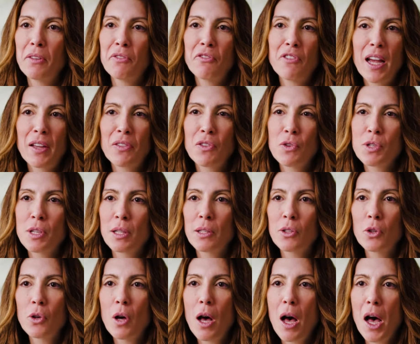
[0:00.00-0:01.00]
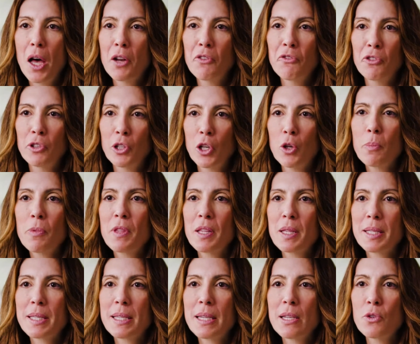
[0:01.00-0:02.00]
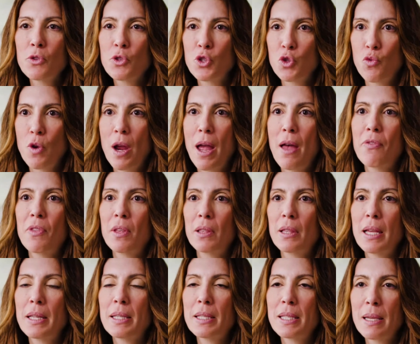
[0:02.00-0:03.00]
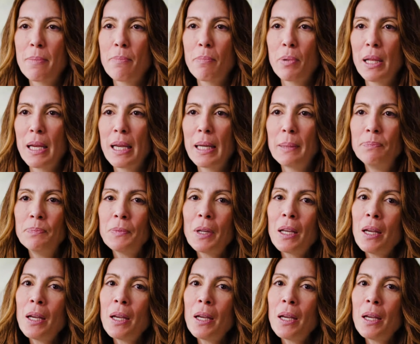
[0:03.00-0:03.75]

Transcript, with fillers: In fact, there's a little envelope that seals around the lens implant.